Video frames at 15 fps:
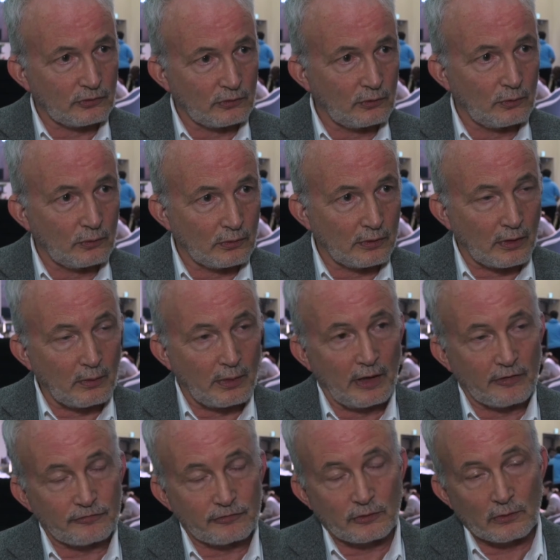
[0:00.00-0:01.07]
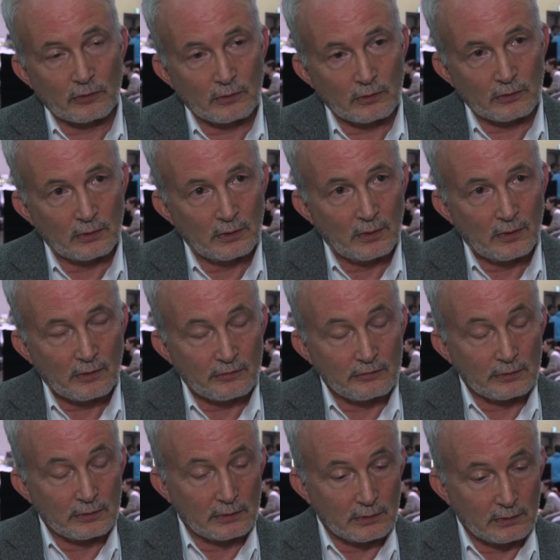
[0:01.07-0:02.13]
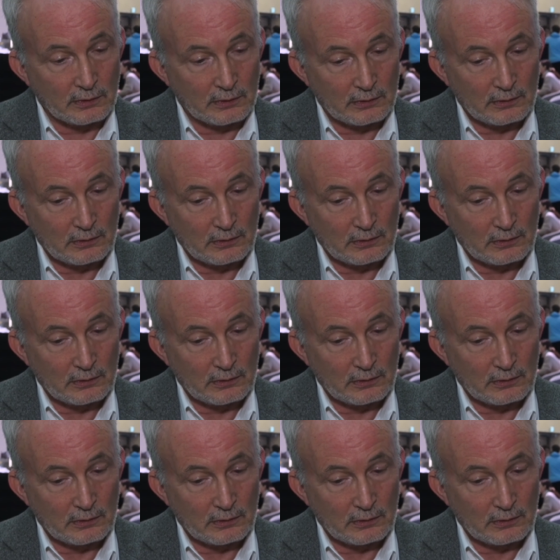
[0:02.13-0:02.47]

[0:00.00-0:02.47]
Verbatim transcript: to go after the